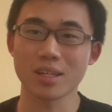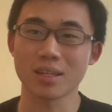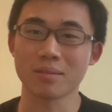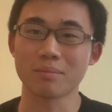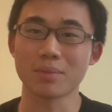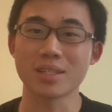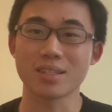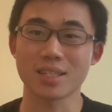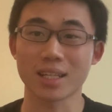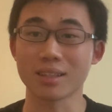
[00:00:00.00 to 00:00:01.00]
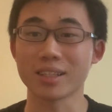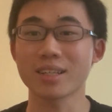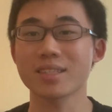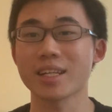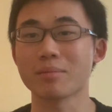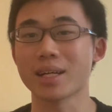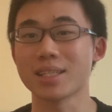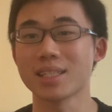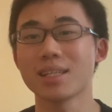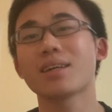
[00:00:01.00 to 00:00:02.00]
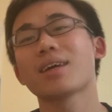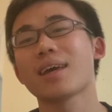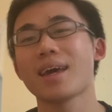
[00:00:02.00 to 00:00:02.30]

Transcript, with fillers: in business analytics at MIT.